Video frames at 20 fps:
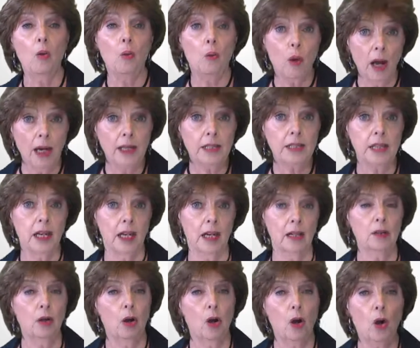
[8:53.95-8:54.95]
Write
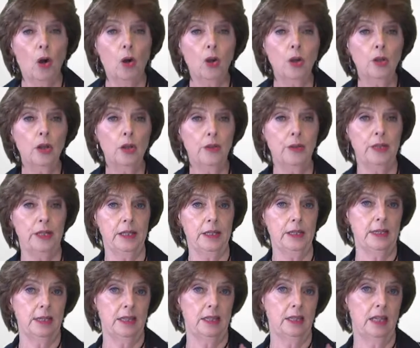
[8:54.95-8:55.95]
down all the
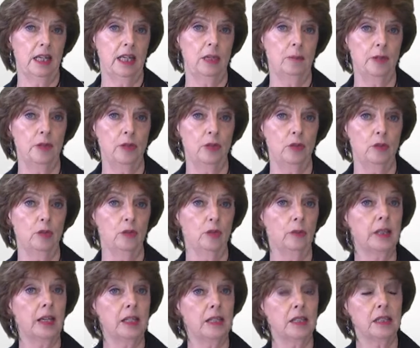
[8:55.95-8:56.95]
things that are keeping you
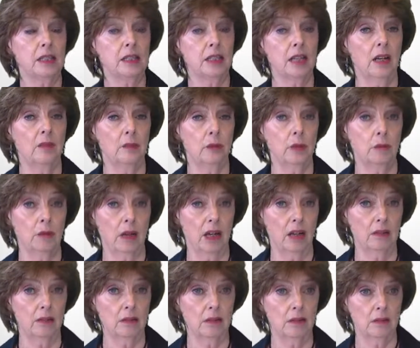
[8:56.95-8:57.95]
from getting to level
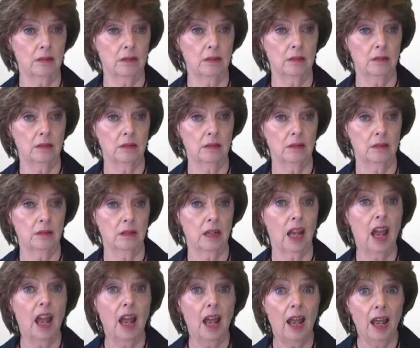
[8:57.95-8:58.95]
ground.
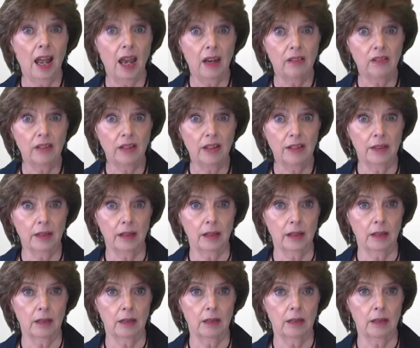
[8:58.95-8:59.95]
Everything.